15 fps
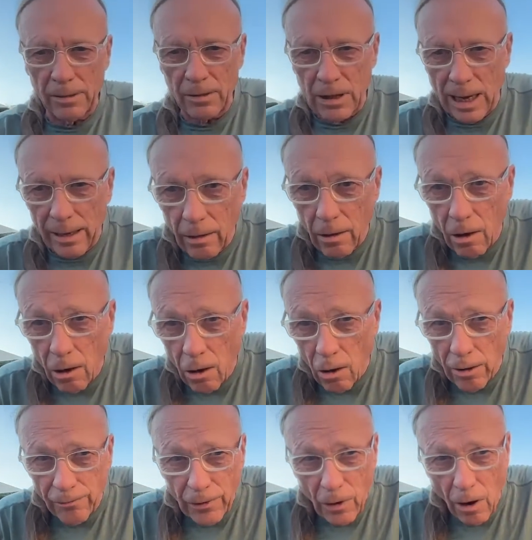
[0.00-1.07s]
Say hello
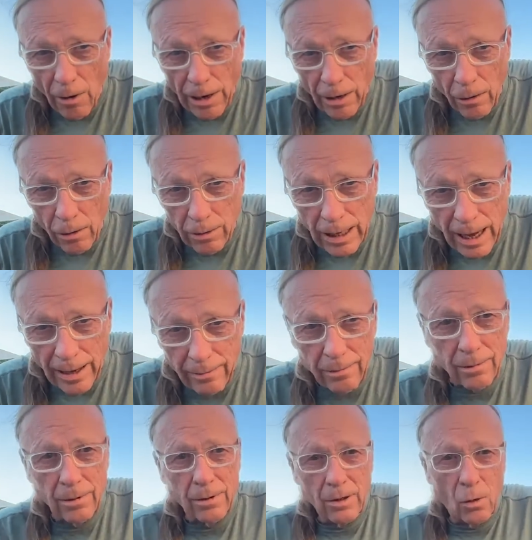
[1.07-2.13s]
if you already heard that
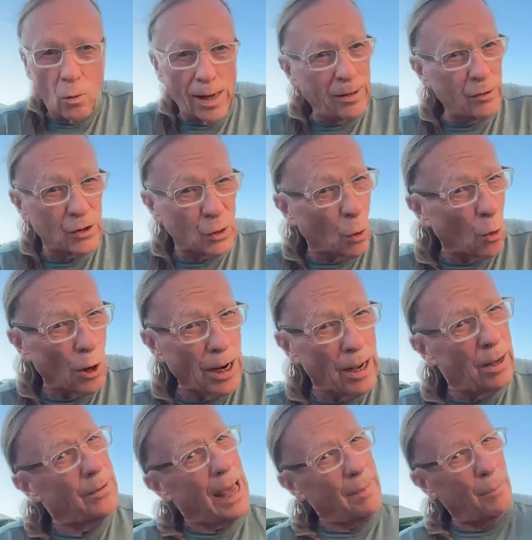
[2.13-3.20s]
quick story
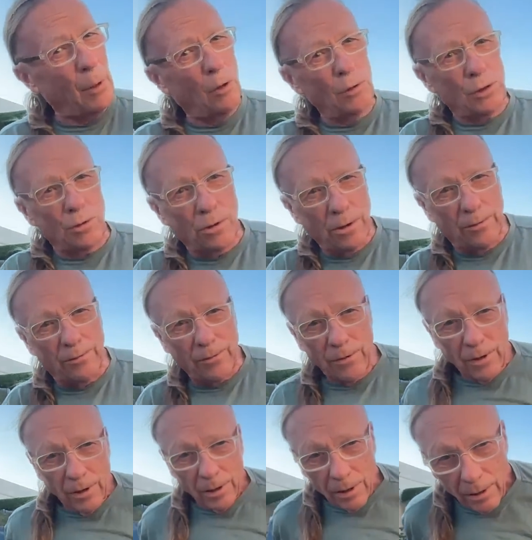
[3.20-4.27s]
on that poster of
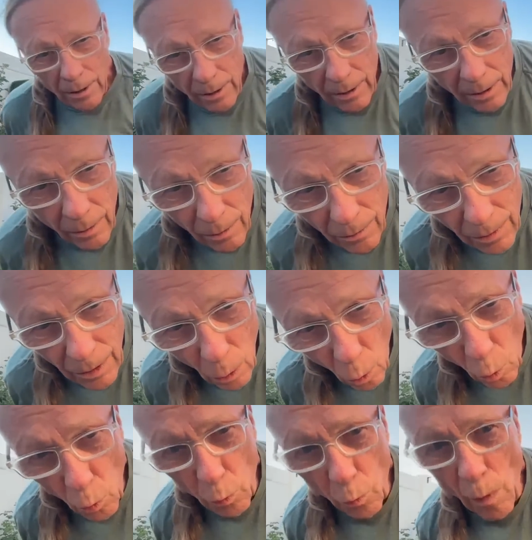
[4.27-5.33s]
the
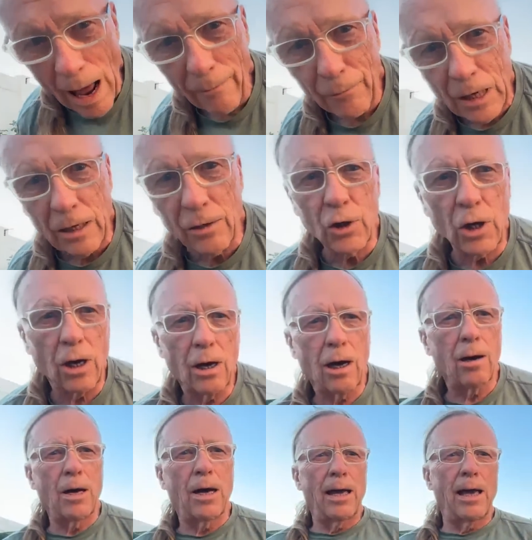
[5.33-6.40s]
old rafting
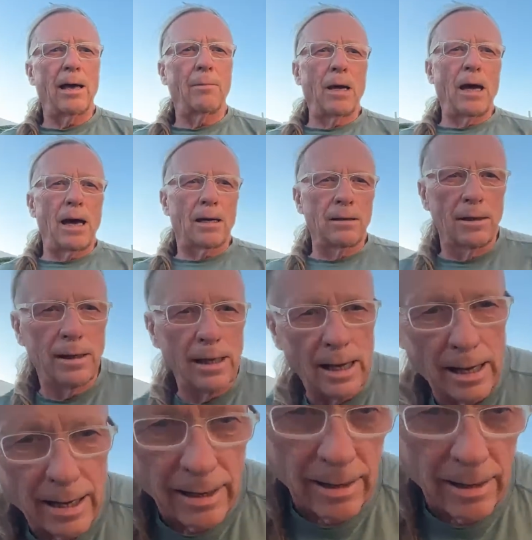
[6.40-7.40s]
job I had back in the day